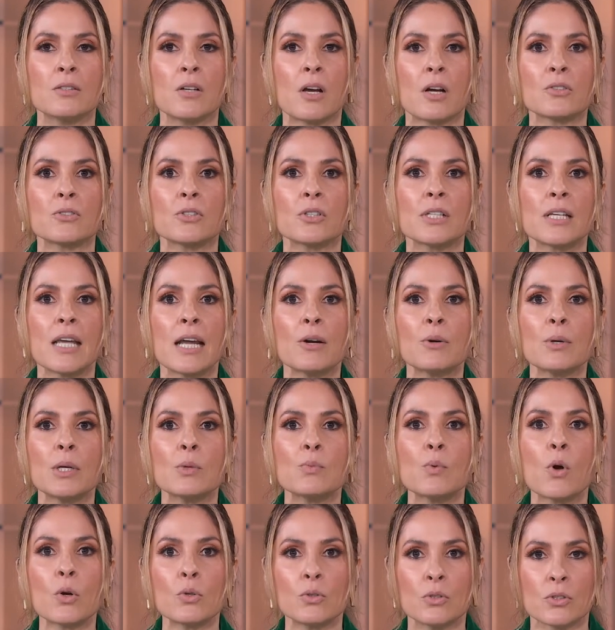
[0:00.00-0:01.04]
Dr.
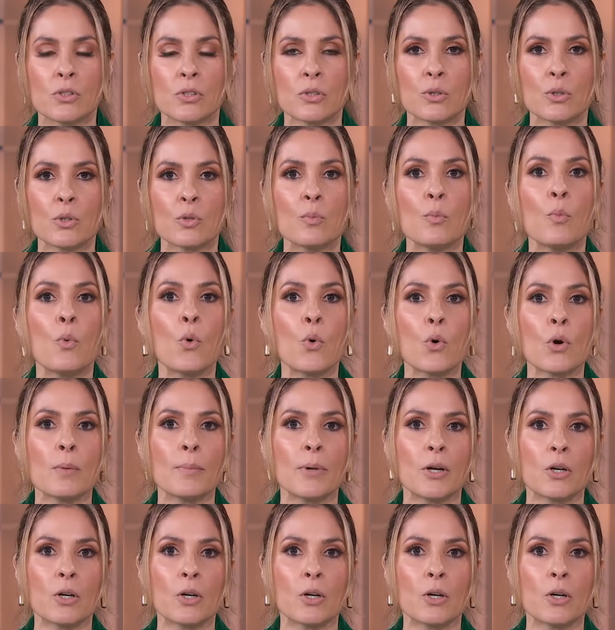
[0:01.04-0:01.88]
Gary Rodin, to learn more